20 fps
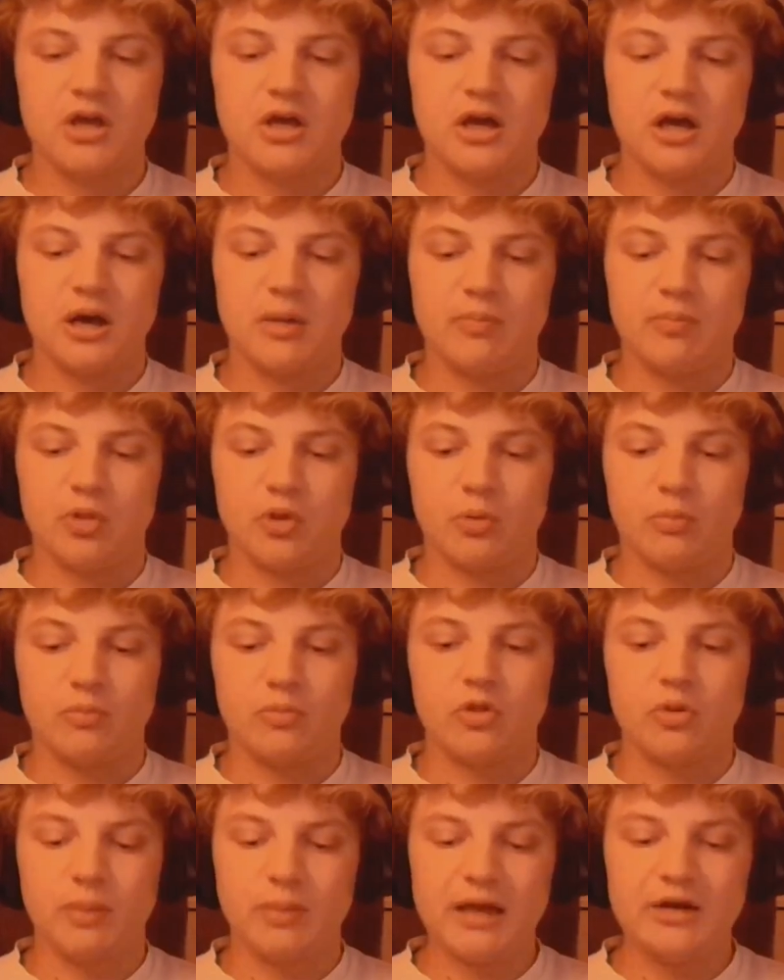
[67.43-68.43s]
Um, the
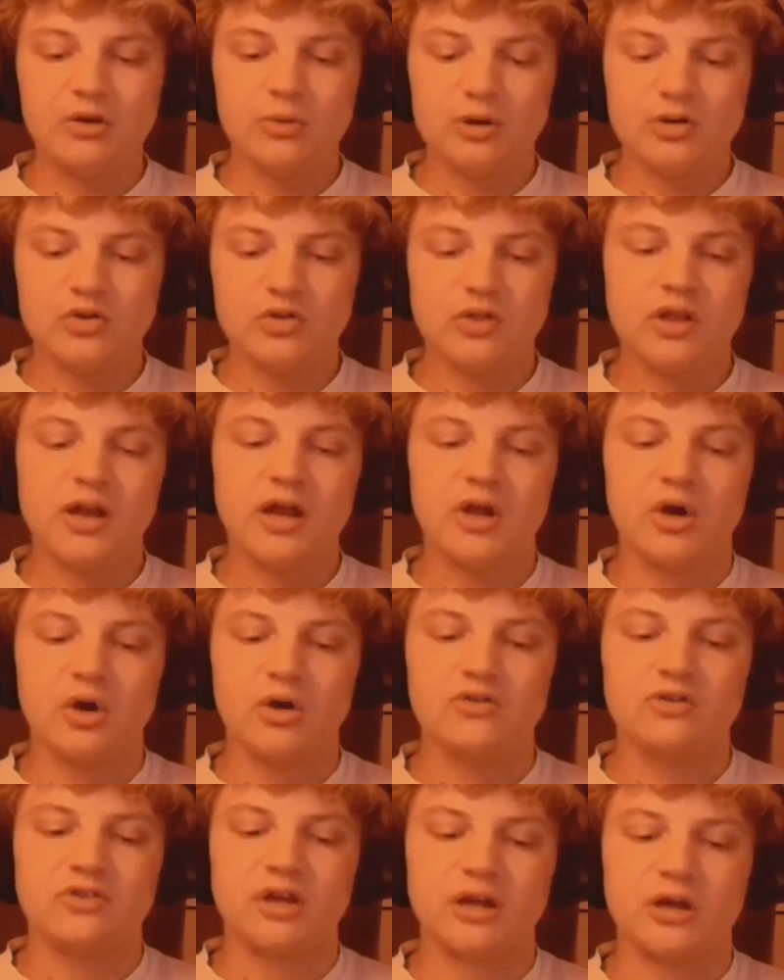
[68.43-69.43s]
the main question that I
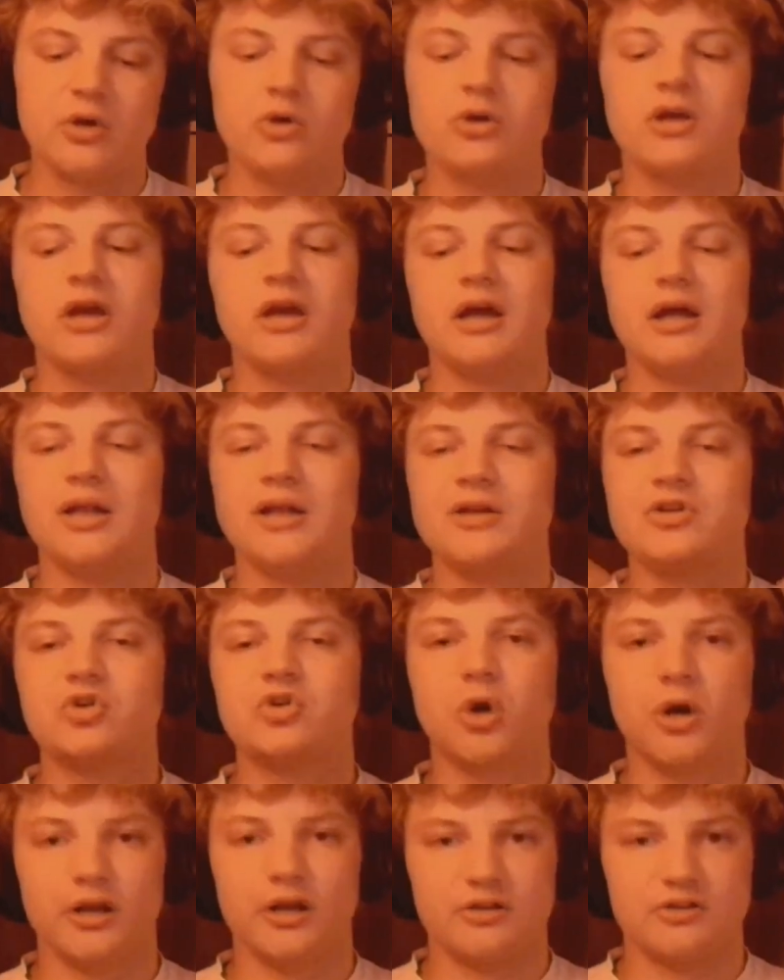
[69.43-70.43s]
got is like, okay,
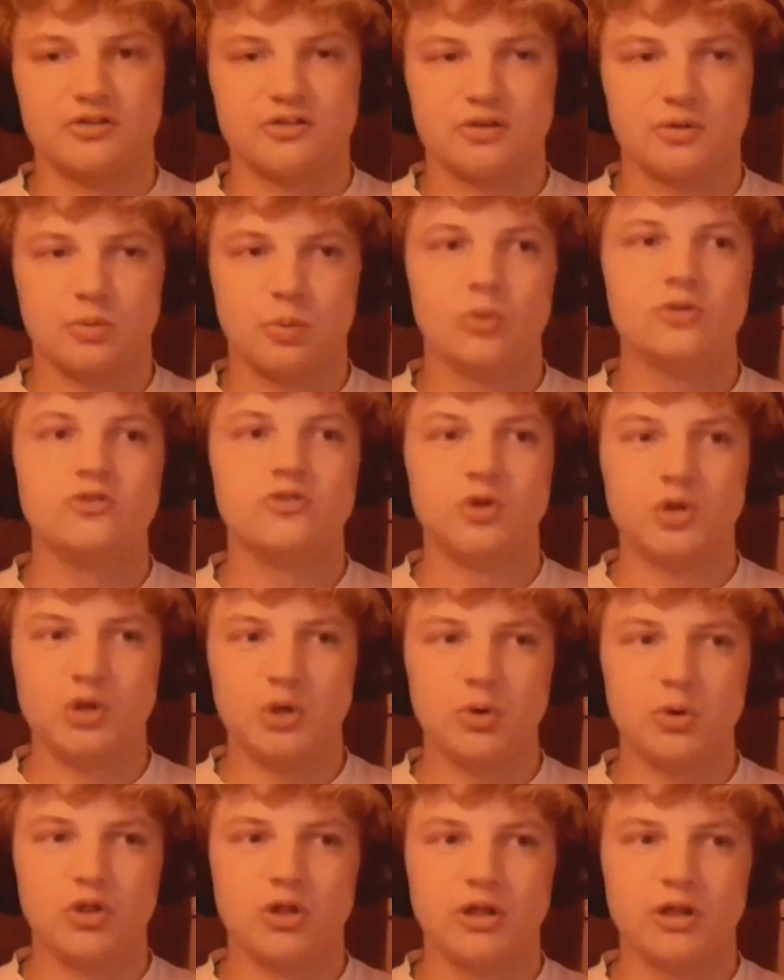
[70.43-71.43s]
electronics. What's the
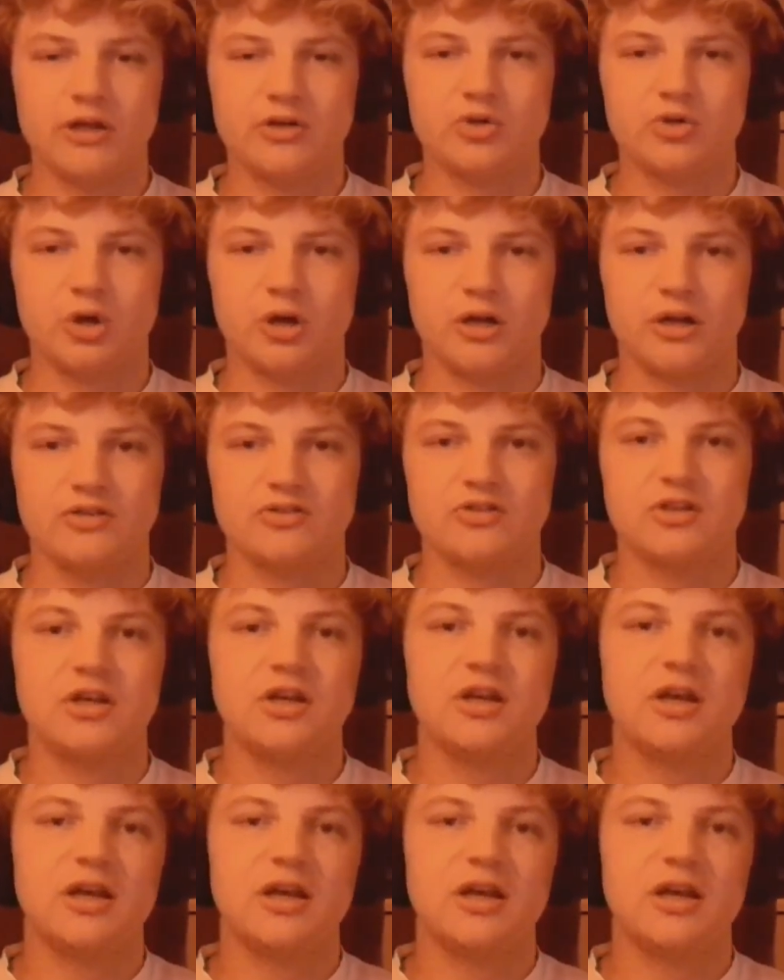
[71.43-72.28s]
deal with electronics?